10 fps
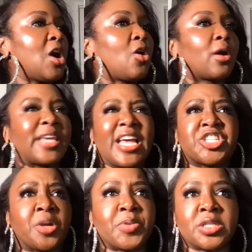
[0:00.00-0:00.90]
or
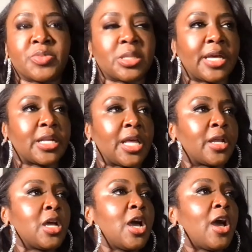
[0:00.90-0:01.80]
ketchup or something like that
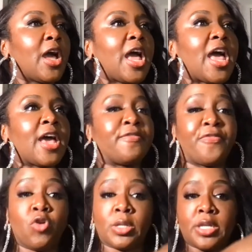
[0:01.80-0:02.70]
had
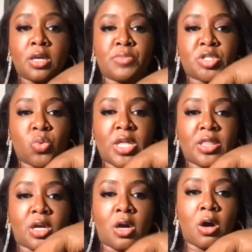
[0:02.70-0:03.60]
fallen in between the
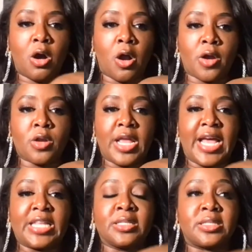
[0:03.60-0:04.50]
cart and I
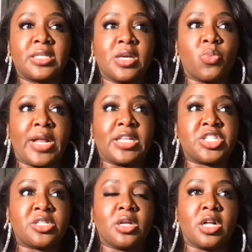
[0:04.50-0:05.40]
didn't see it when I
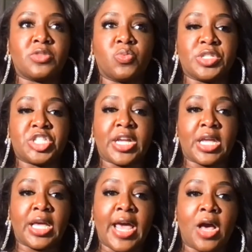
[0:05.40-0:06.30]
uh, was
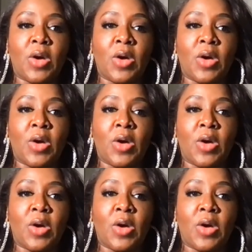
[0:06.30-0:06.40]
checking out.